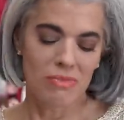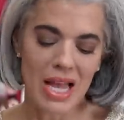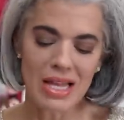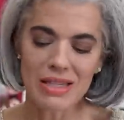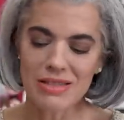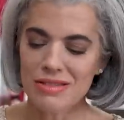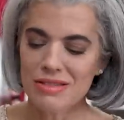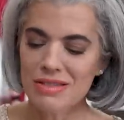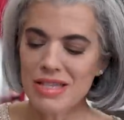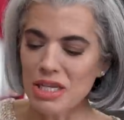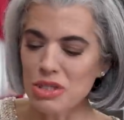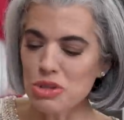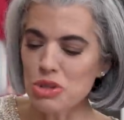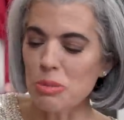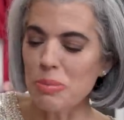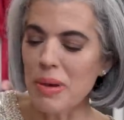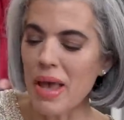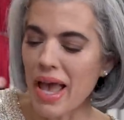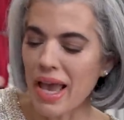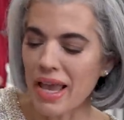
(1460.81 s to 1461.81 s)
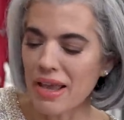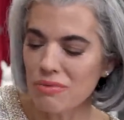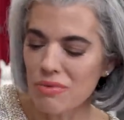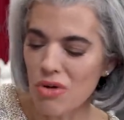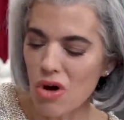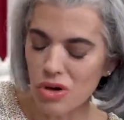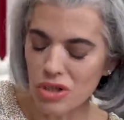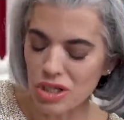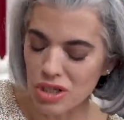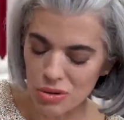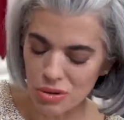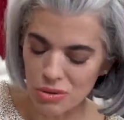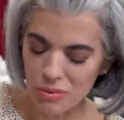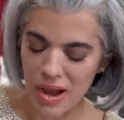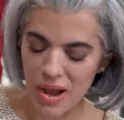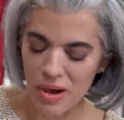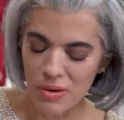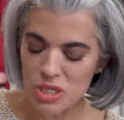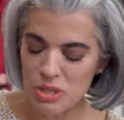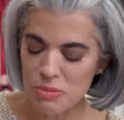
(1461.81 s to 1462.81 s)
at Saint-Tropez all year
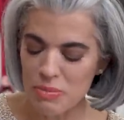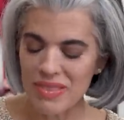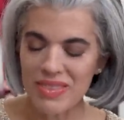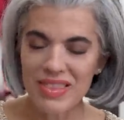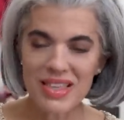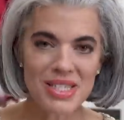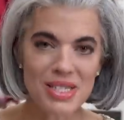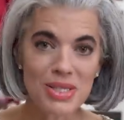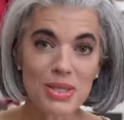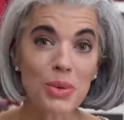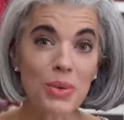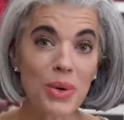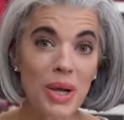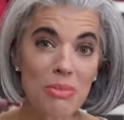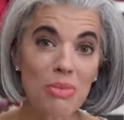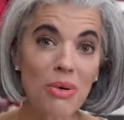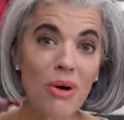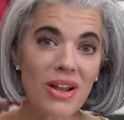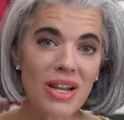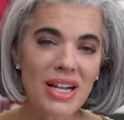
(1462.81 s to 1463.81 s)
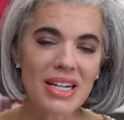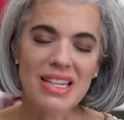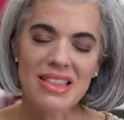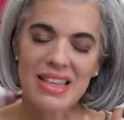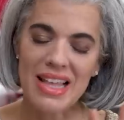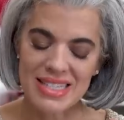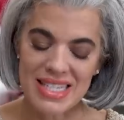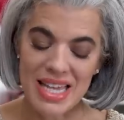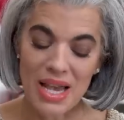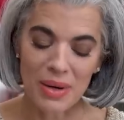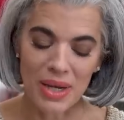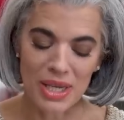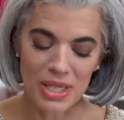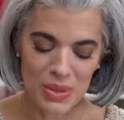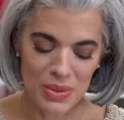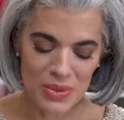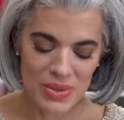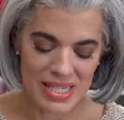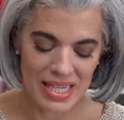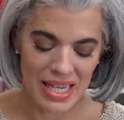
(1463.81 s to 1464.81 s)
round, but this is a great product and that's how I
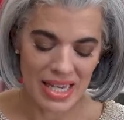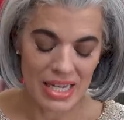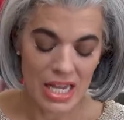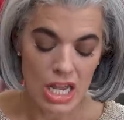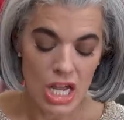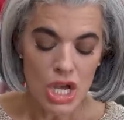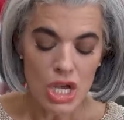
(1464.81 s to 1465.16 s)
use it.